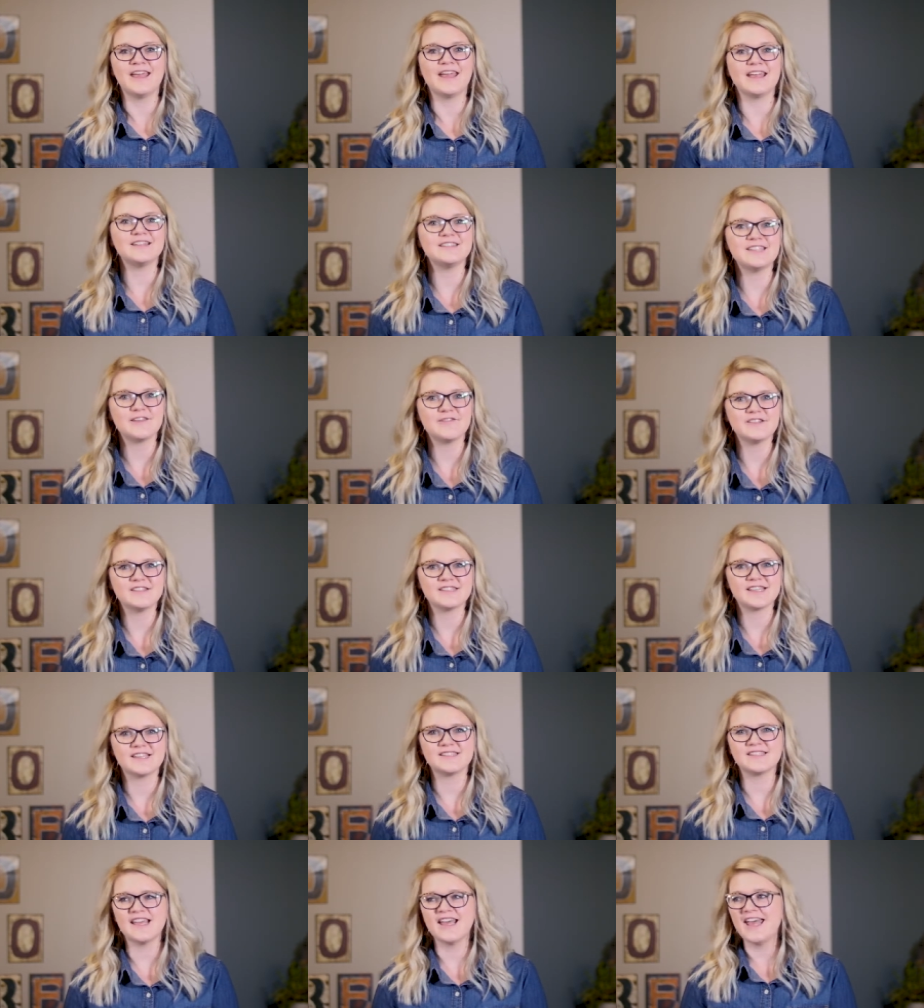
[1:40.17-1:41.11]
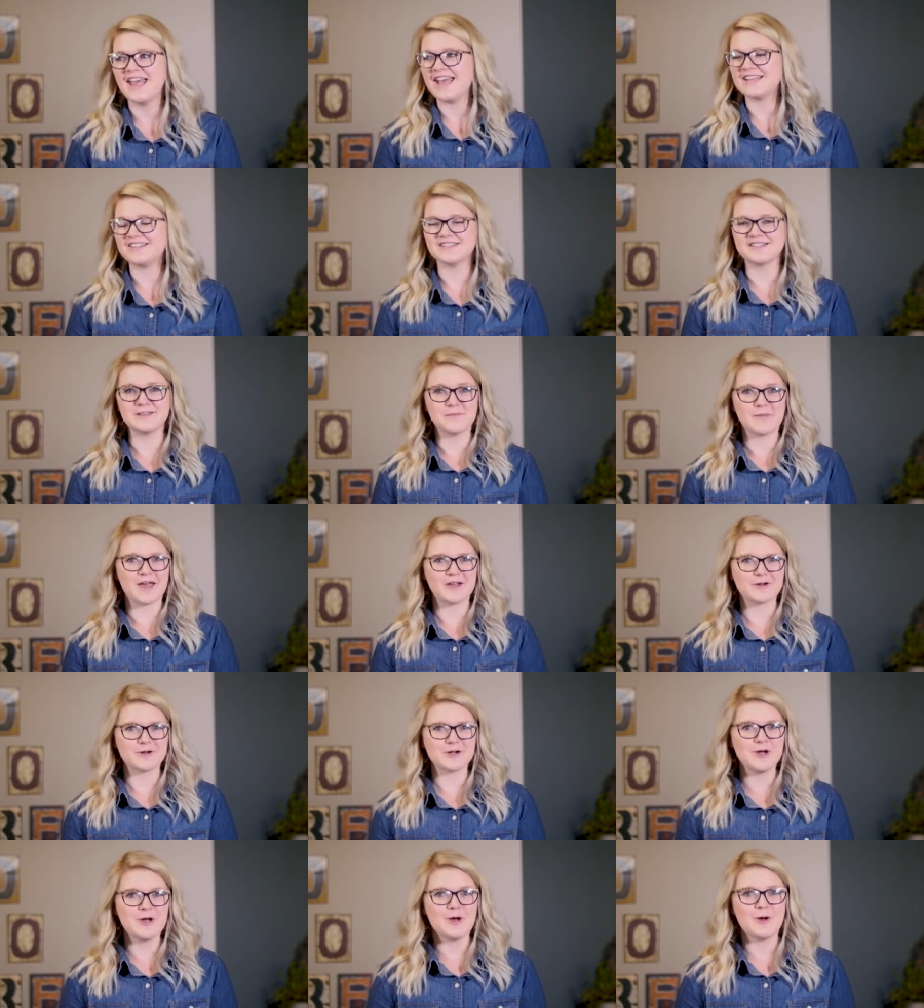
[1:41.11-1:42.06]
And David says, it doesn't
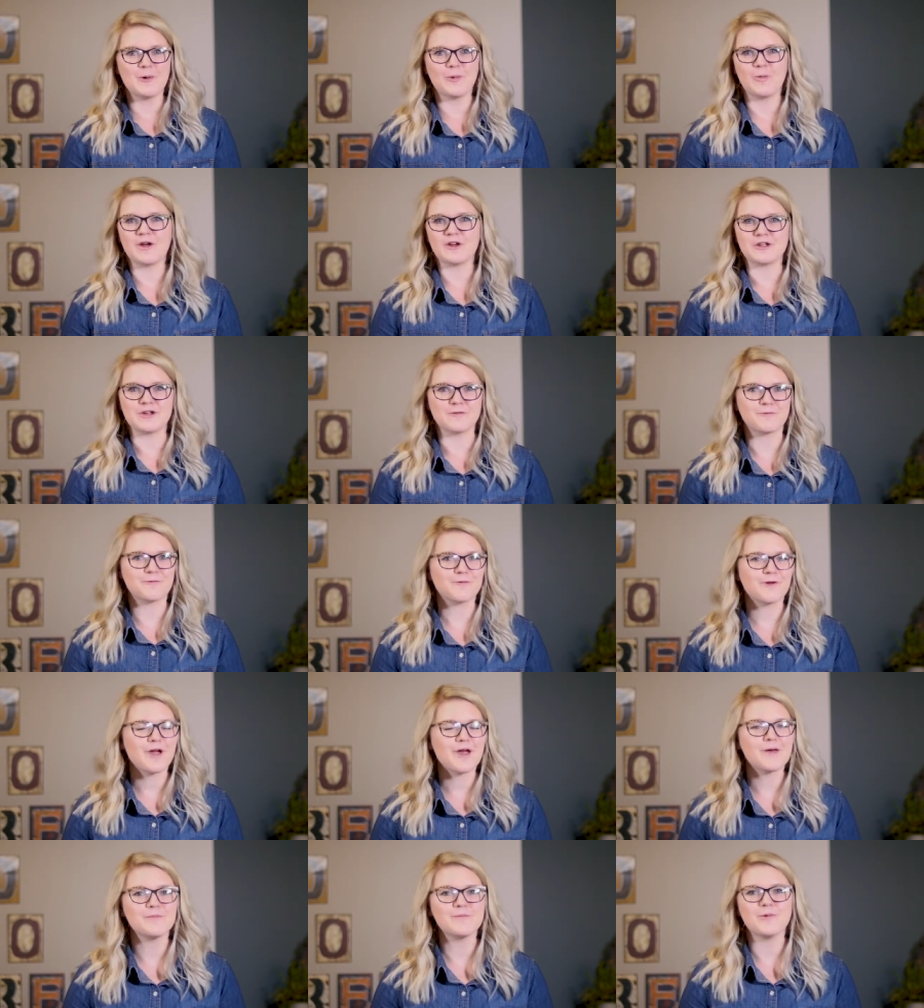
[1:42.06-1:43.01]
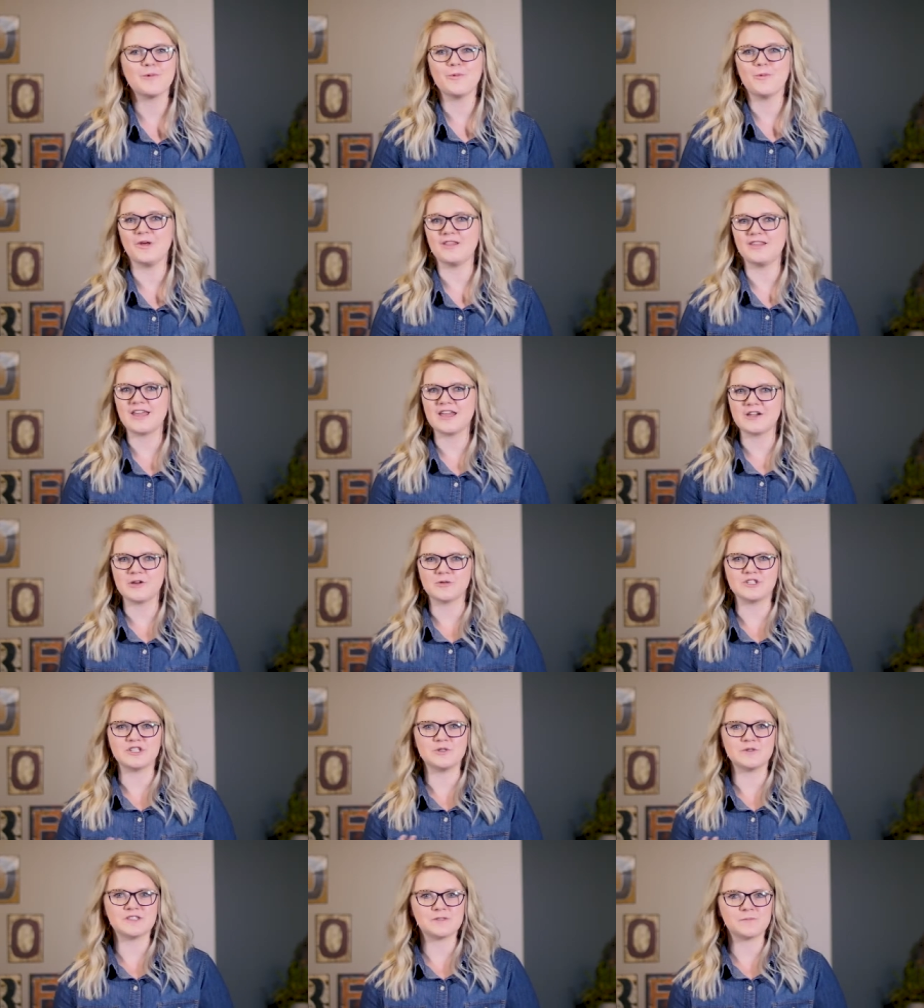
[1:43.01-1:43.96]
matter where you're from, what
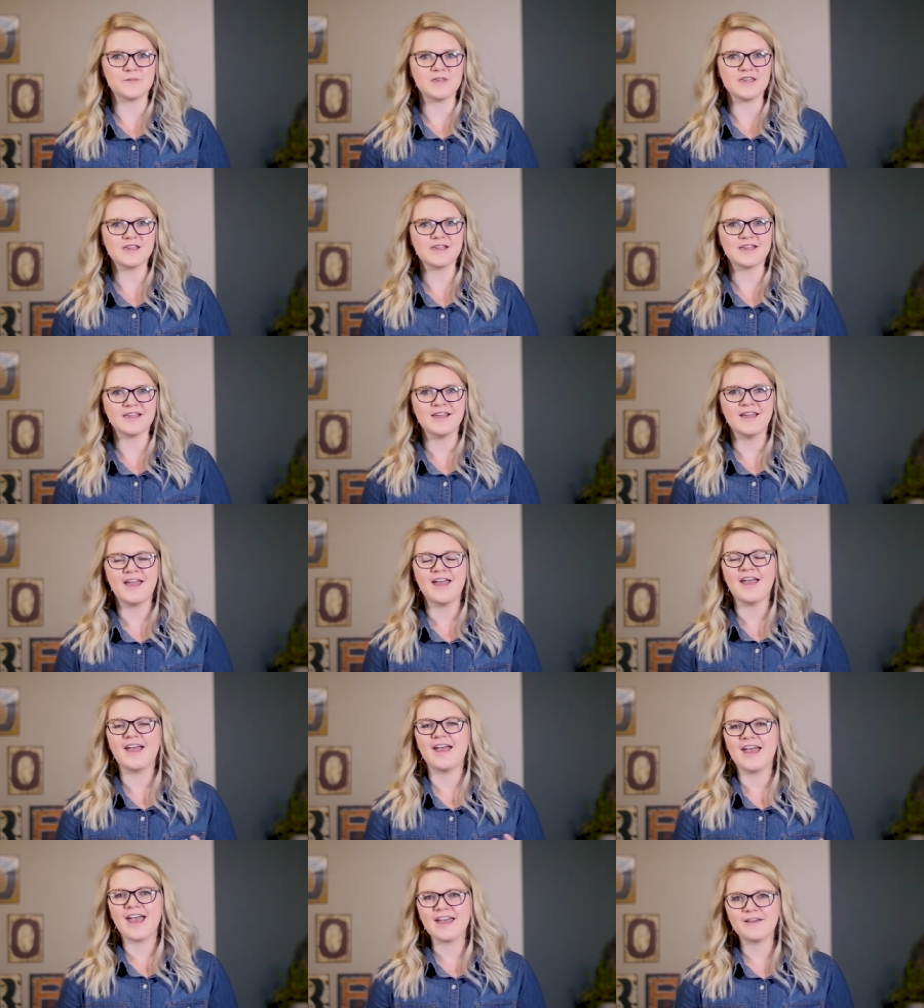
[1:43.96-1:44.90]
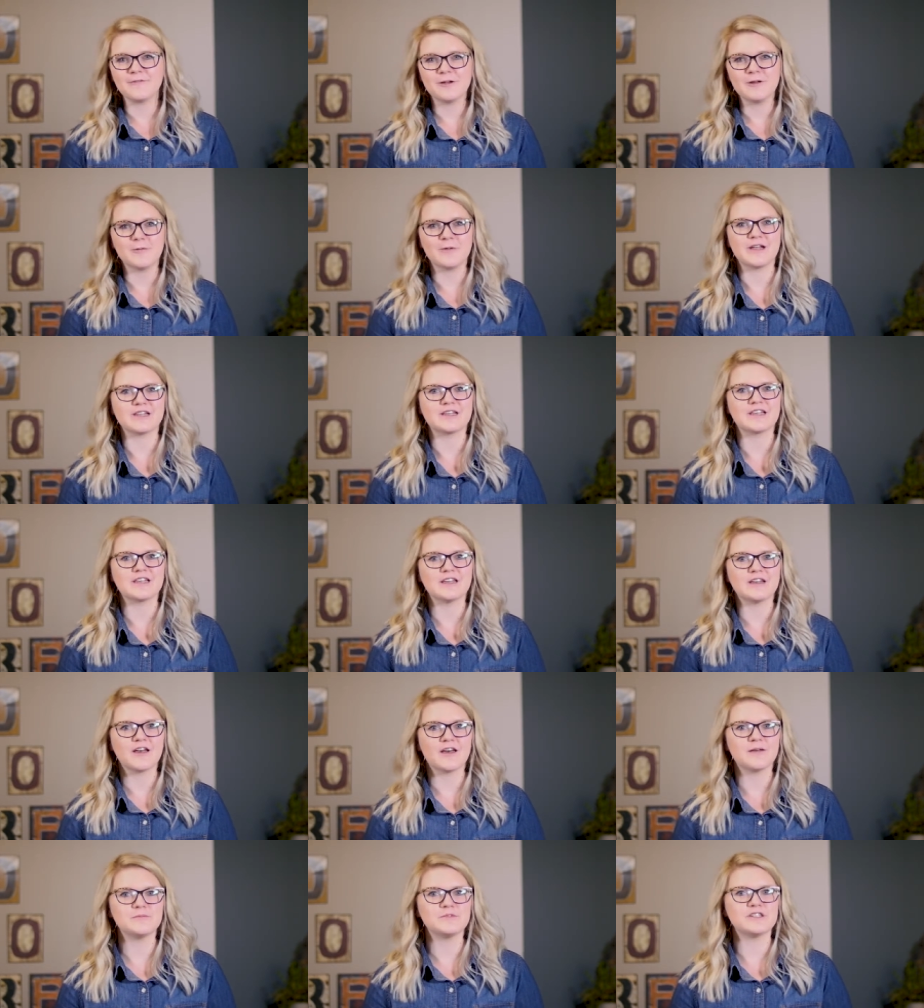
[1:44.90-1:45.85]
language you speak, everyone can
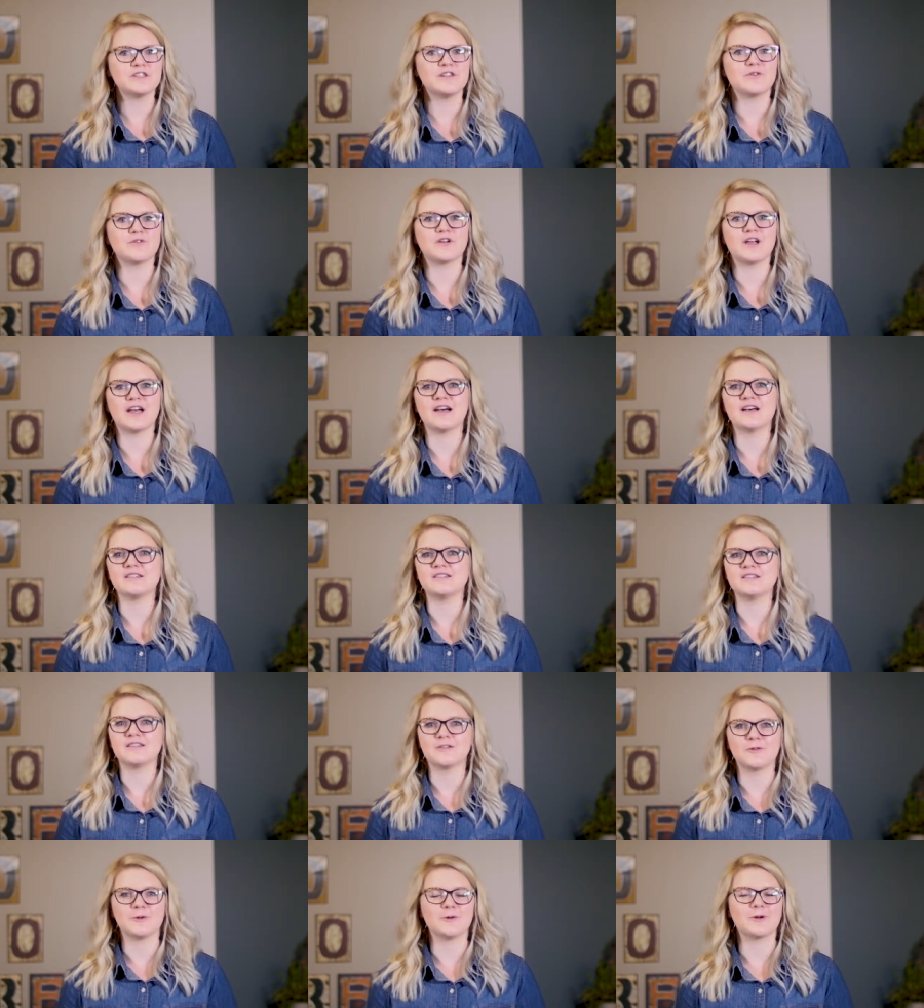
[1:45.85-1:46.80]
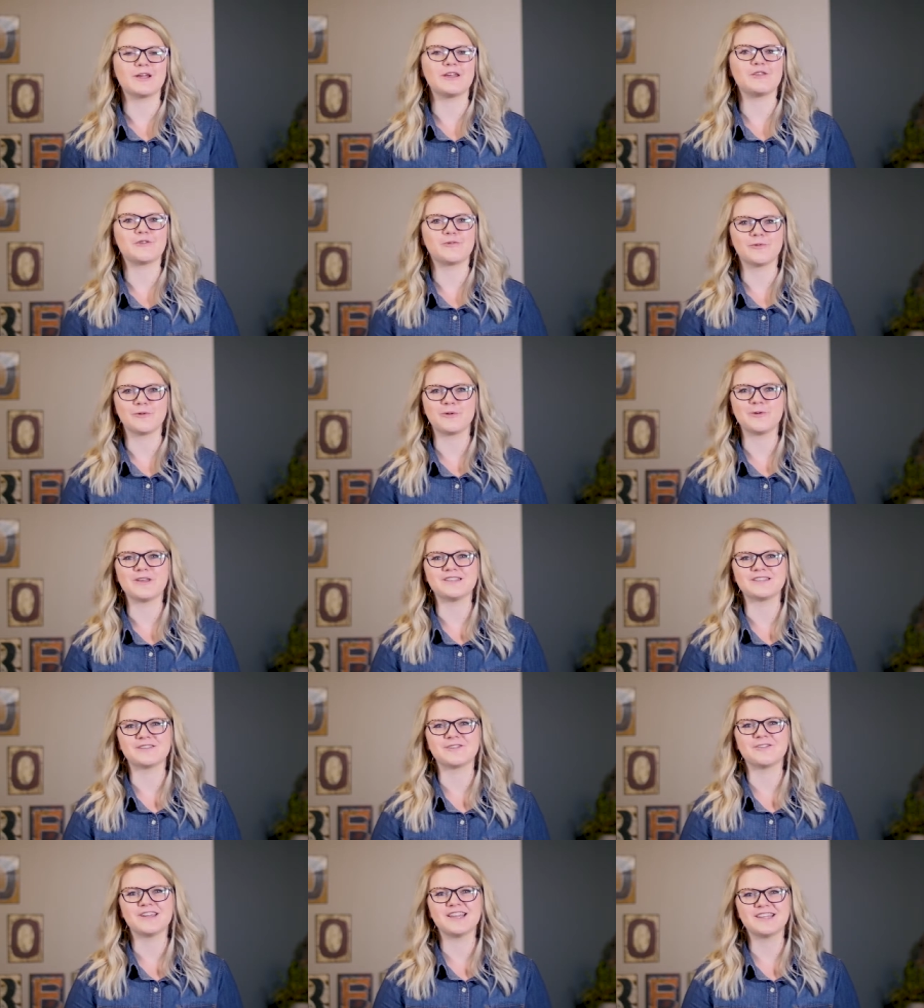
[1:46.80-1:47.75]
come to know God's glory through
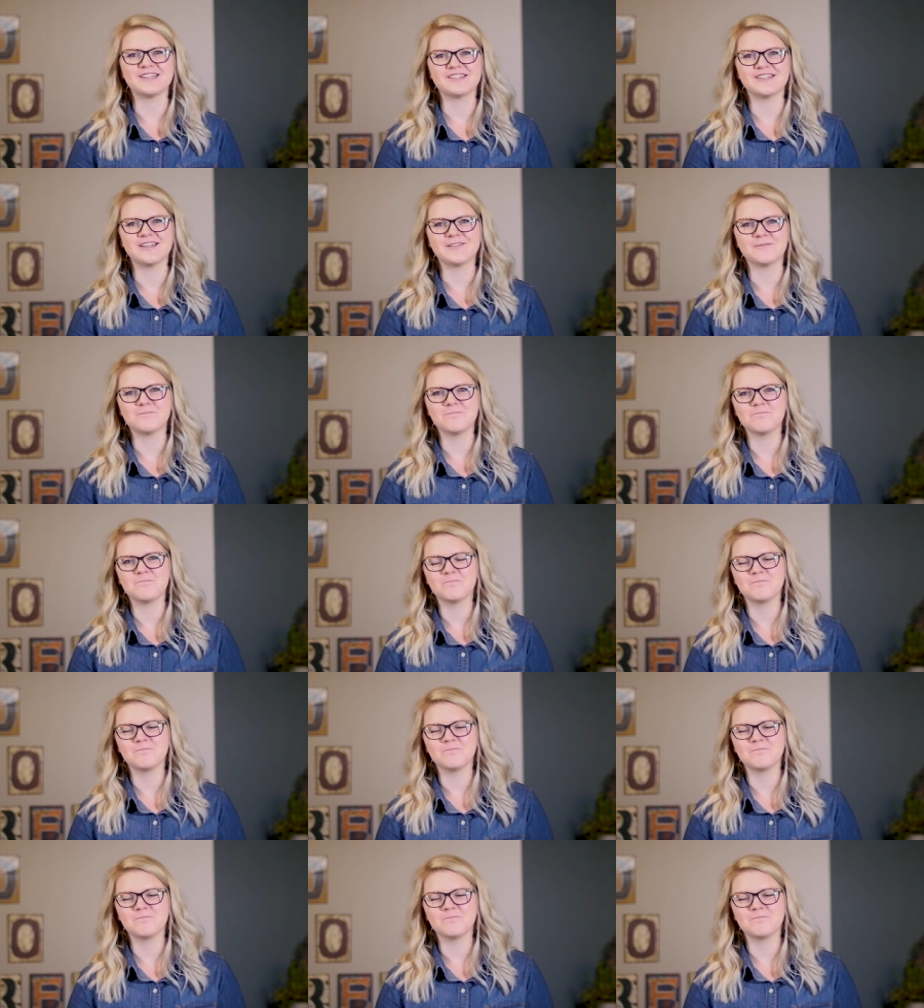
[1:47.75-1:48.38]
His creation.